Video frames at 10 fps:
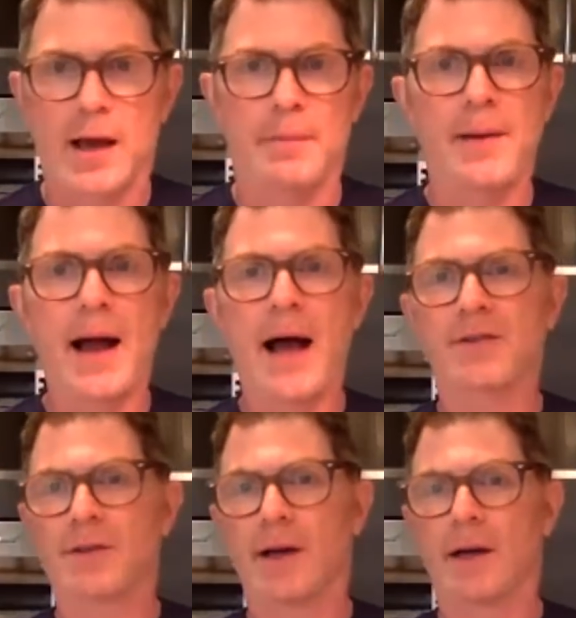on
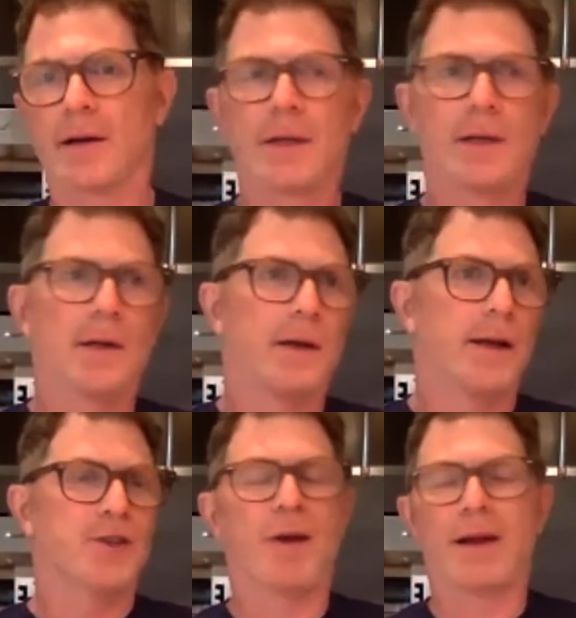pasta.
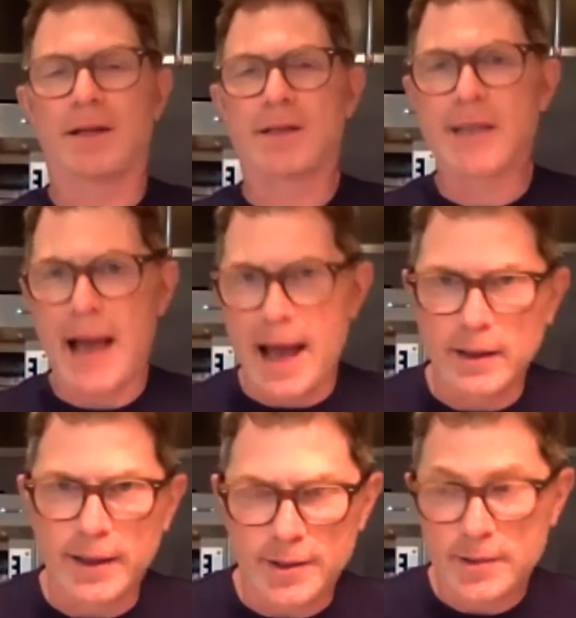It's great on
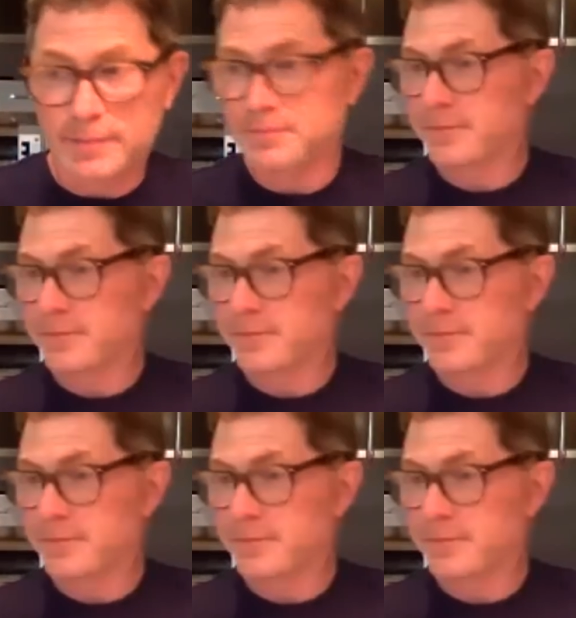salads.